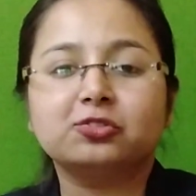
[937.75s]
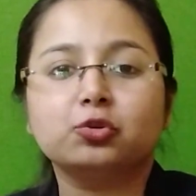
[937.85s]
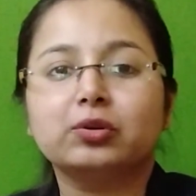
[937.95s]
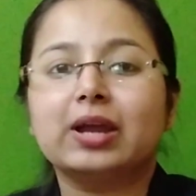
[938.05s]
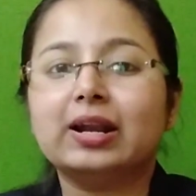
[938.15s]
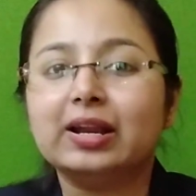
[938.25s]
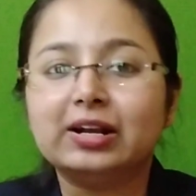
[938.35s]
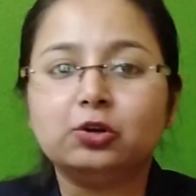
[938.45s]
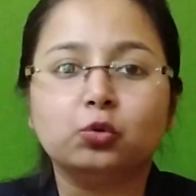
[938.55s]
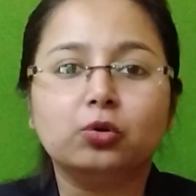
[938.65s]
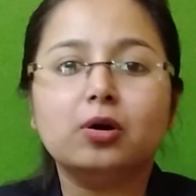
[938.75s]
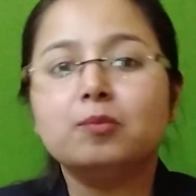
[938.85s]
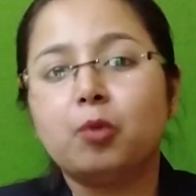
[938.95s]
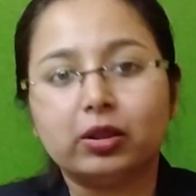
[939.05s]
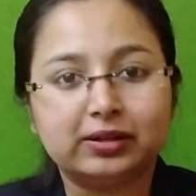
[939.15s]
to get into
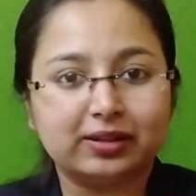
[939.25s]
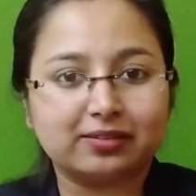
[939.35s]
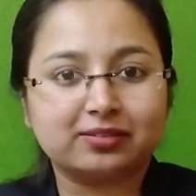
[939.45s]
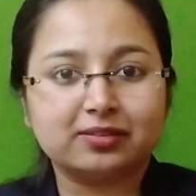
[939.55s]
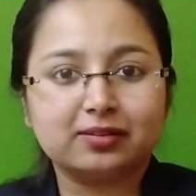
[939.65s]
politics.